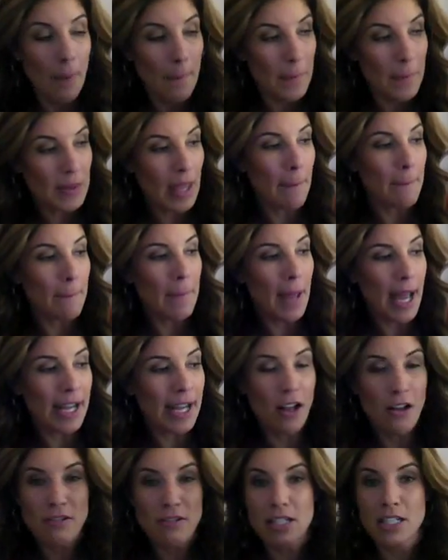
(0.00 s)
But that bag
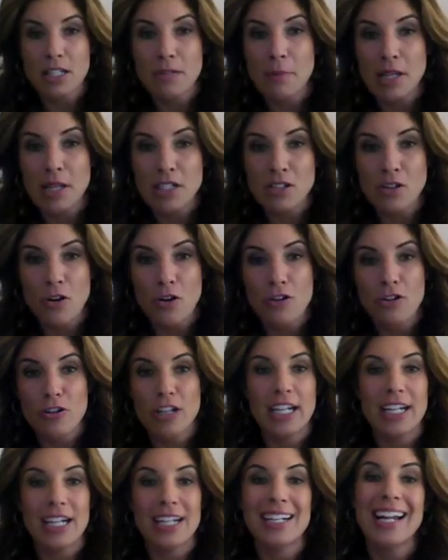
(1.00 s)
goes into my starter
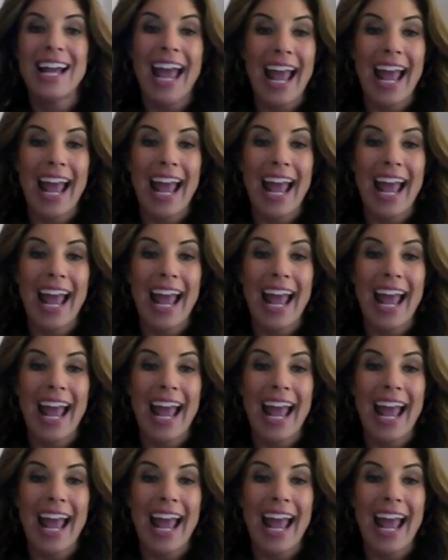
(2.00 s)
kit.